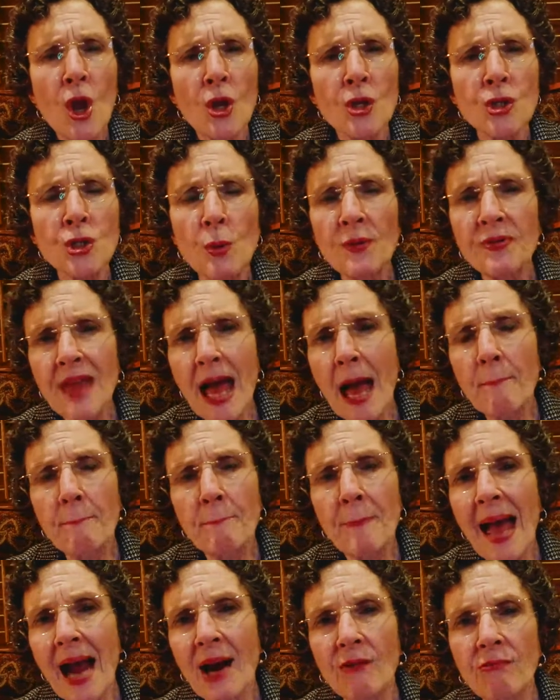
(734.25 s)
So, with that
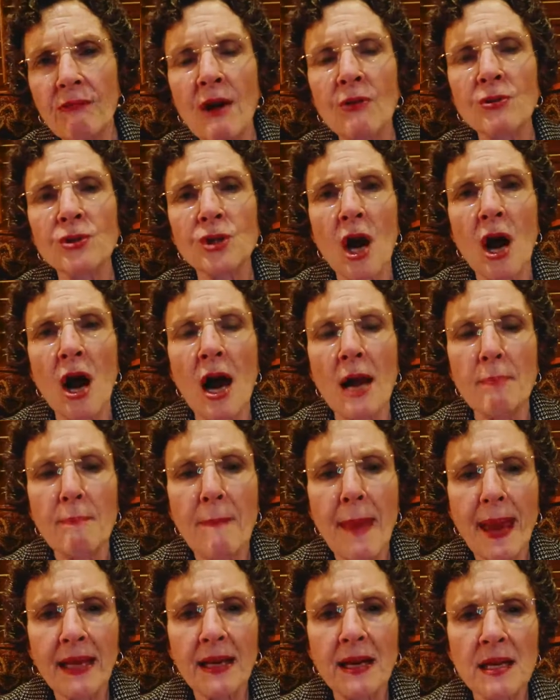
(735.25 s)
background on
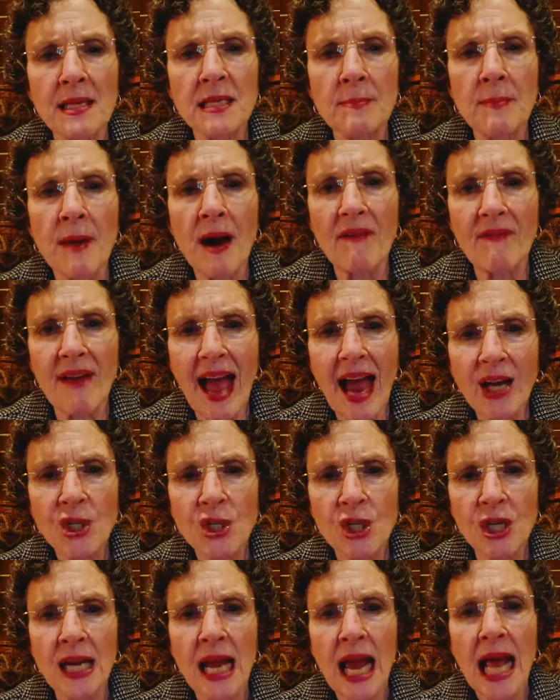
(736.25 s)
mechanism of
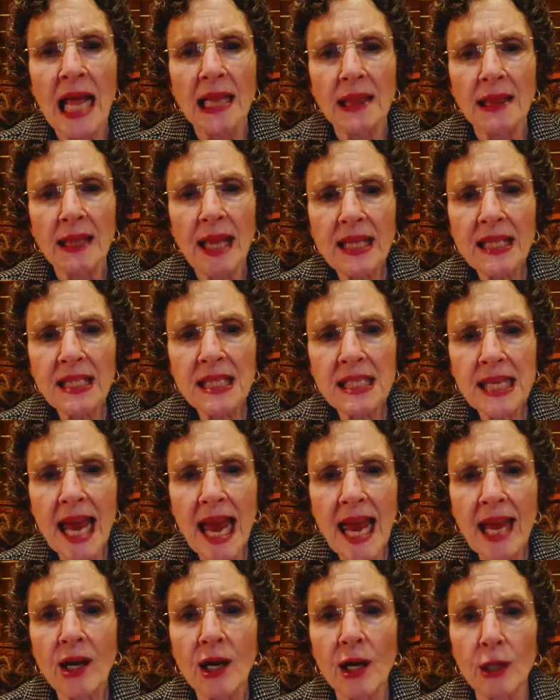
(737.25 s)
action, let's
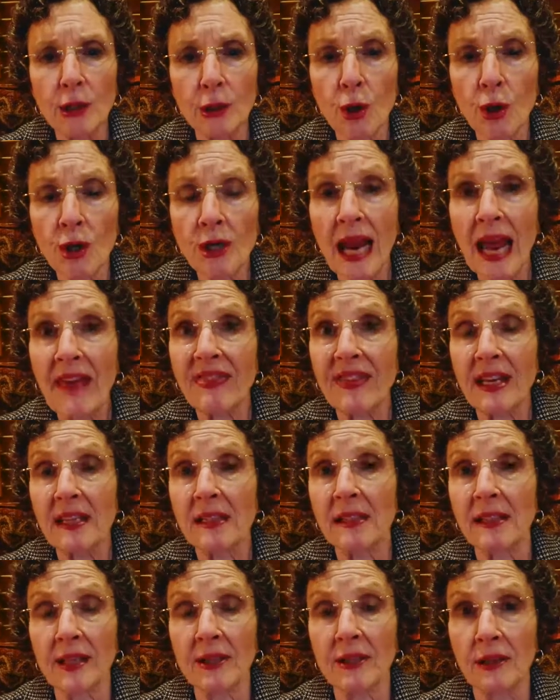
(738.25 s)
take a look at the
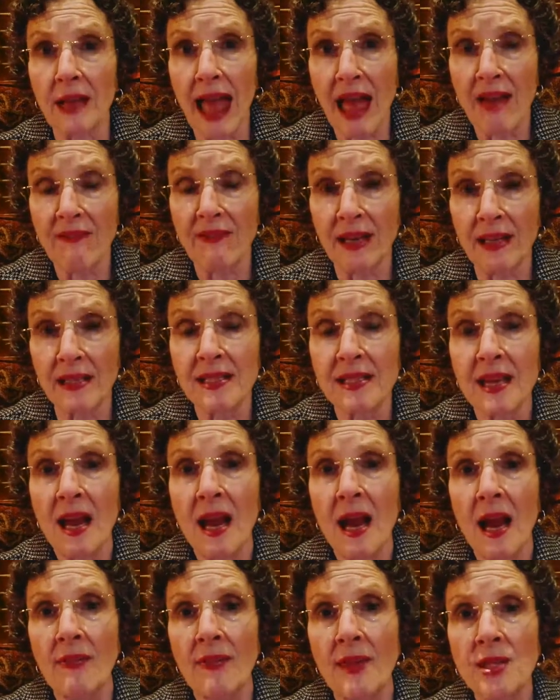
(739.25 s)
clinical evidence
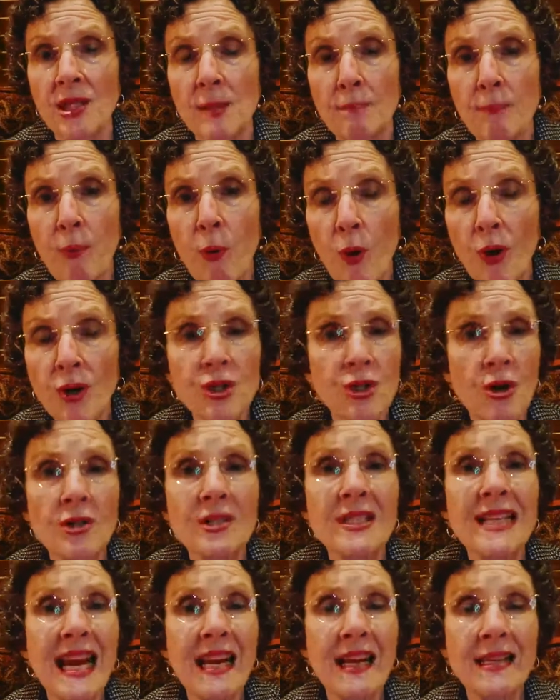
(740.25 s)
that supports our
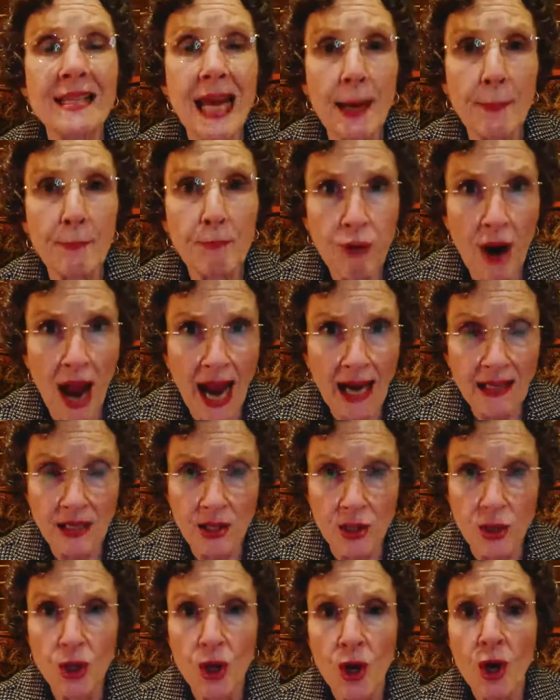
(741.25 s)
day to day
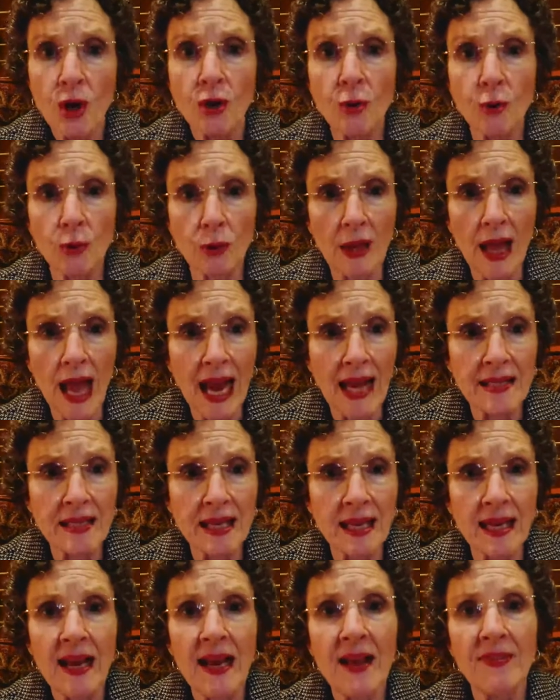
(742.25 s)
practice
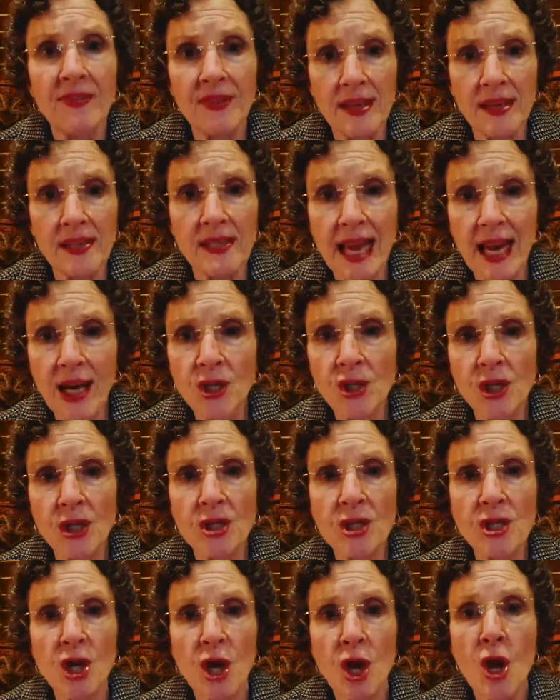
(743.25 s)
utilizing these
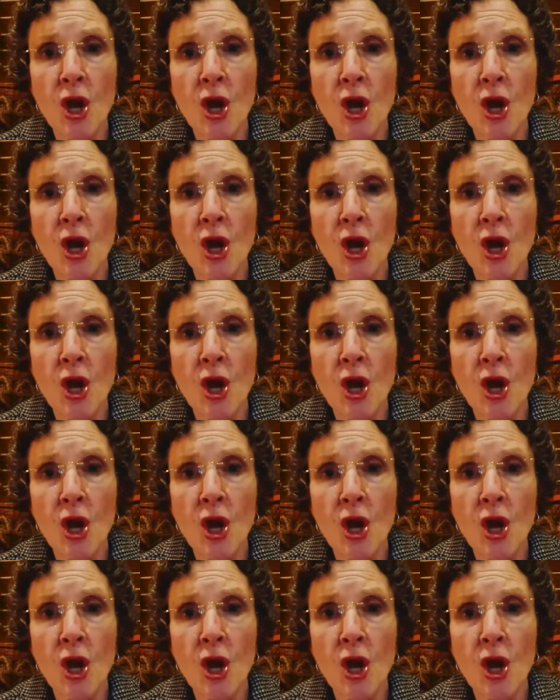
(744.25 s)
agents.